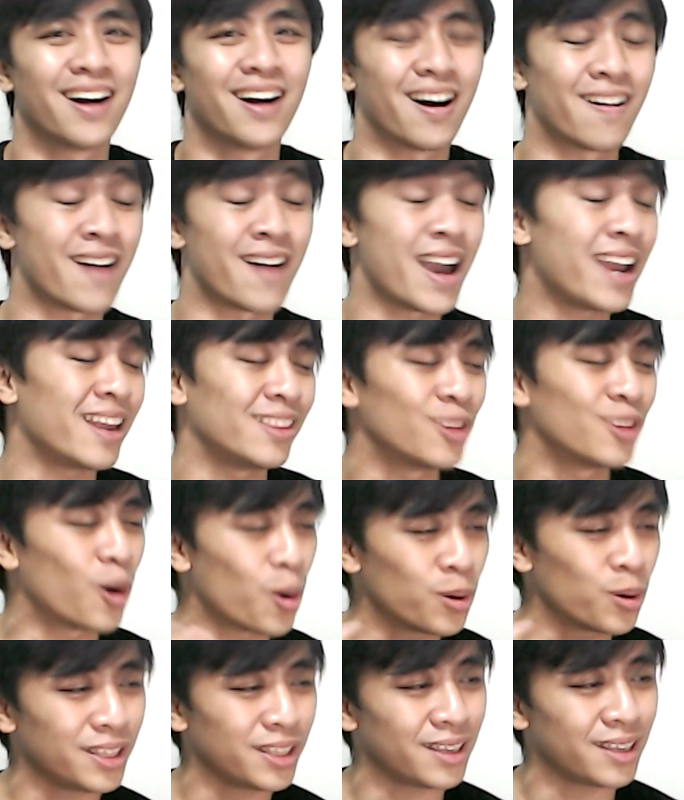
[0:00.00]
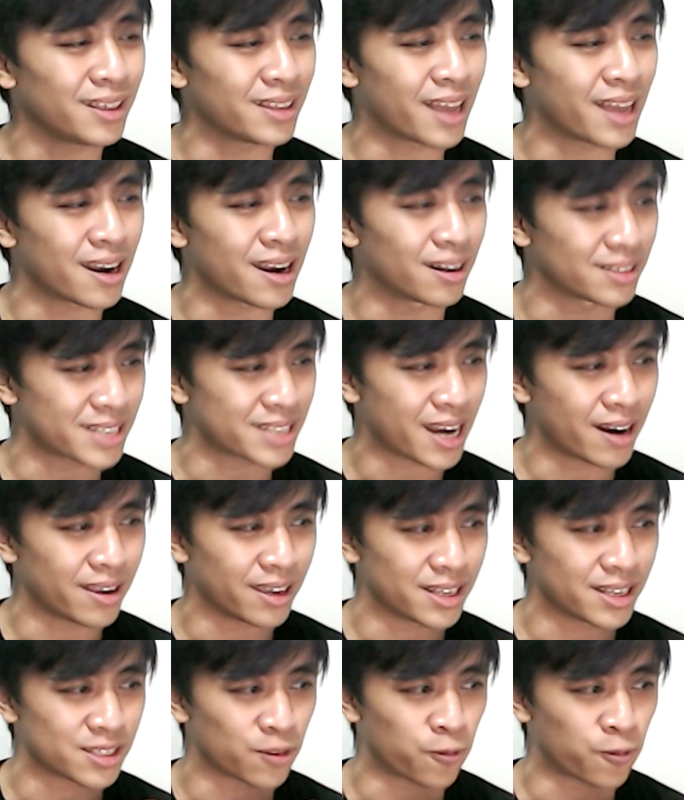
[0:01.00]
Alright, and the only thing that Altaria
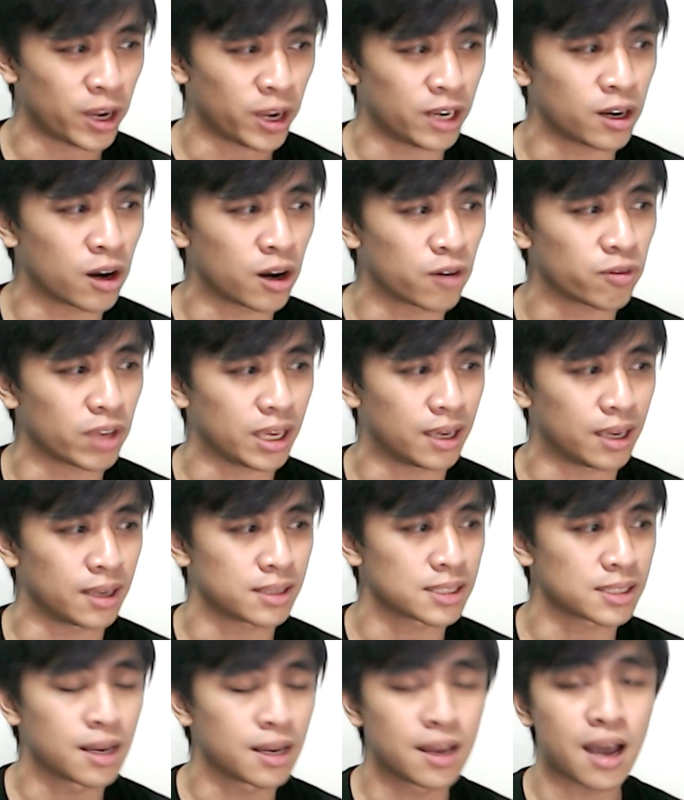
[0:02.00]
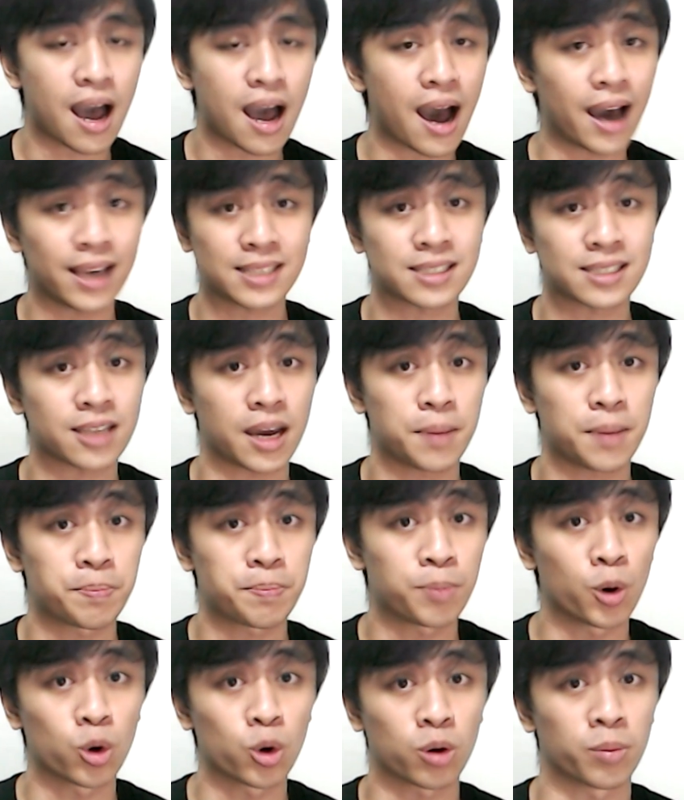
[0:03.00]
is afraid of is Ice type
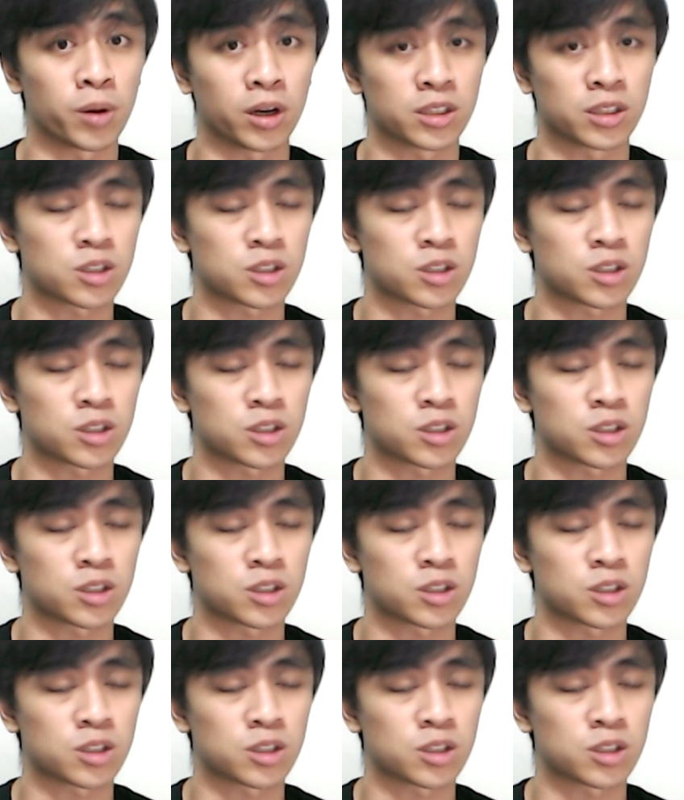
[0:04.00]
Pokemon.